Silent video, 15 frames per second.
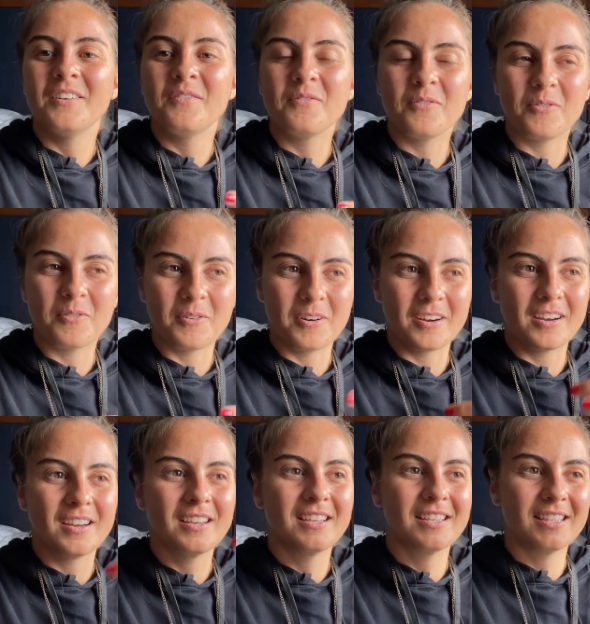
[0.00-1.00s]
four,
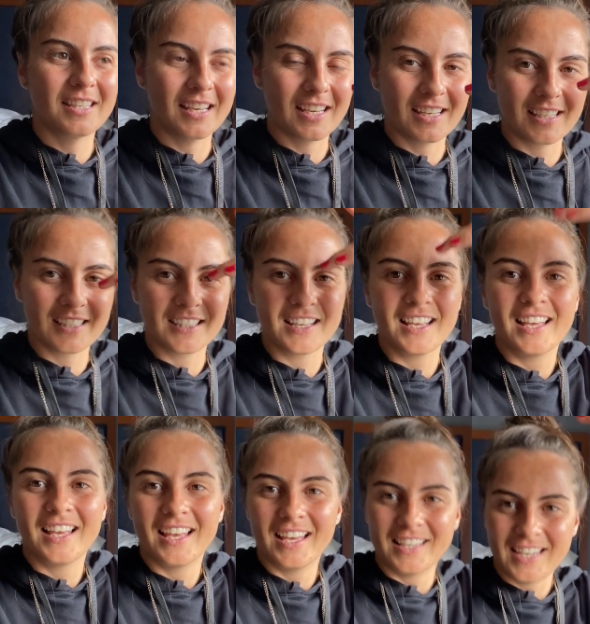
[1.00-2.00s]
six,
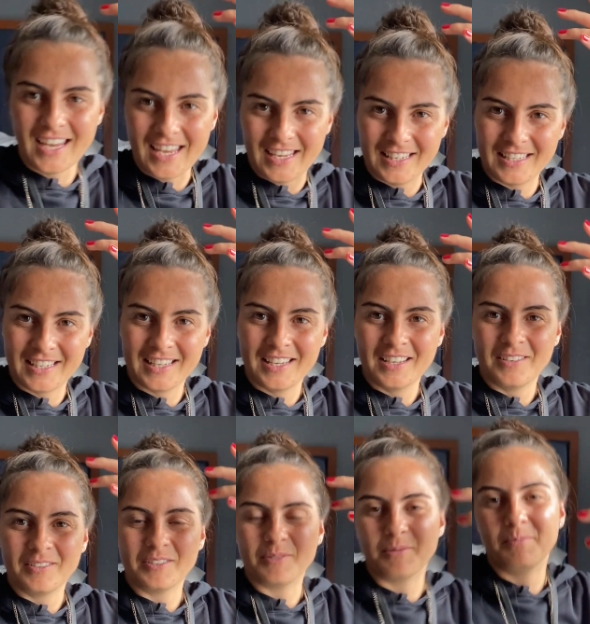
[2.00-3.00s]
and eight,
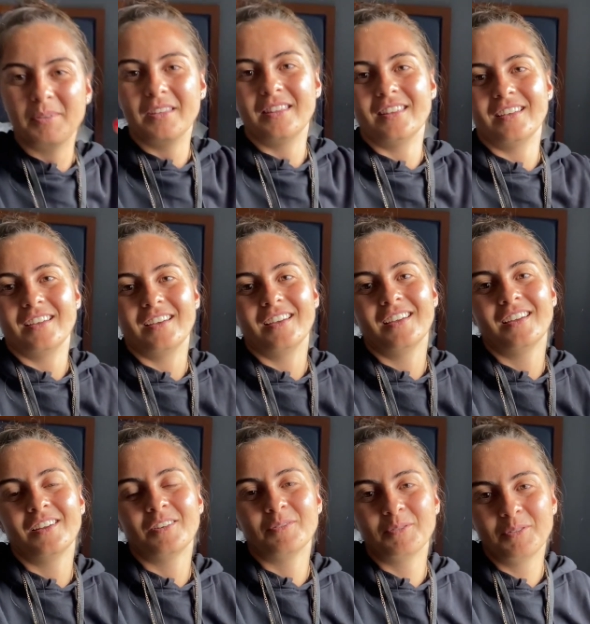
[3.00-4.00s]
which would be the
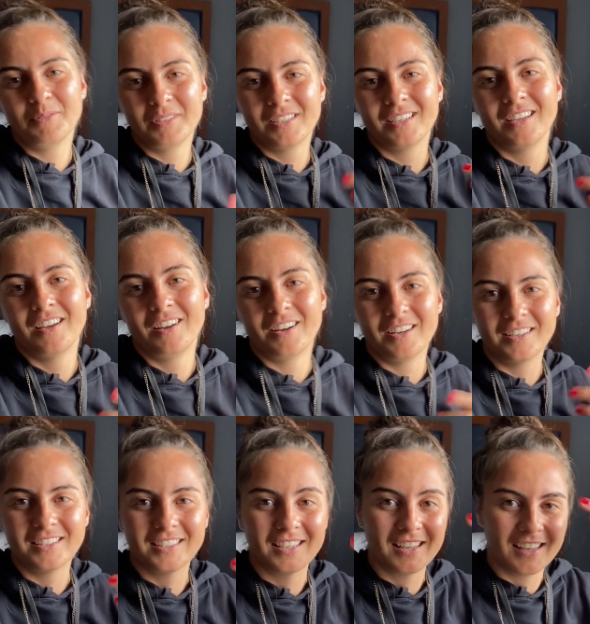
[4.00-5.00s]
root,
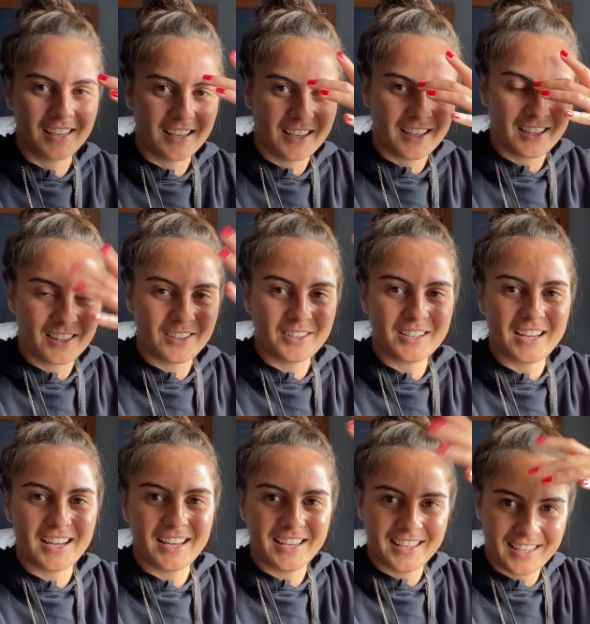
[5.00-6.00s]
heart, third
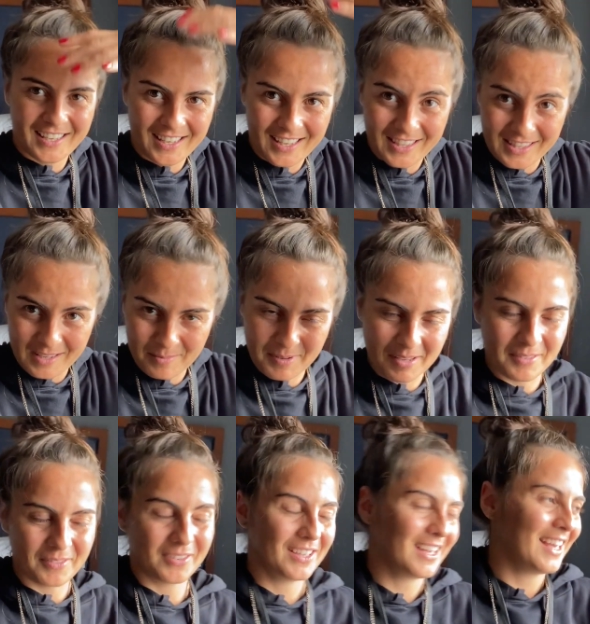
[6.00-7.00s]
eye, and the
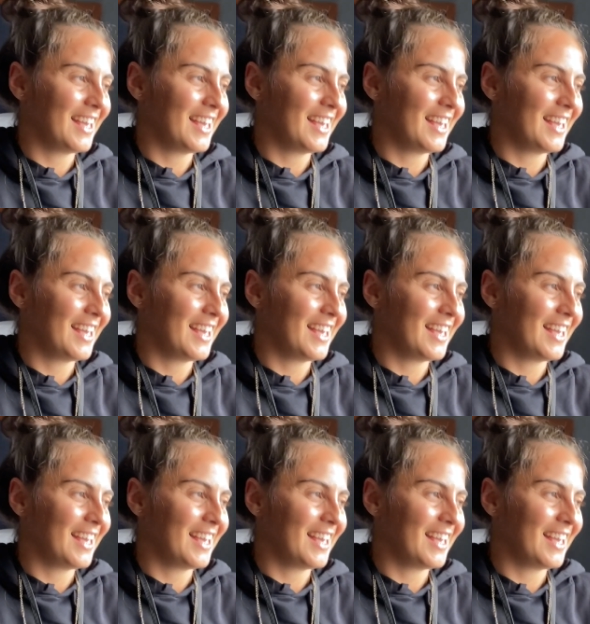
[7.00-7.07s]
above.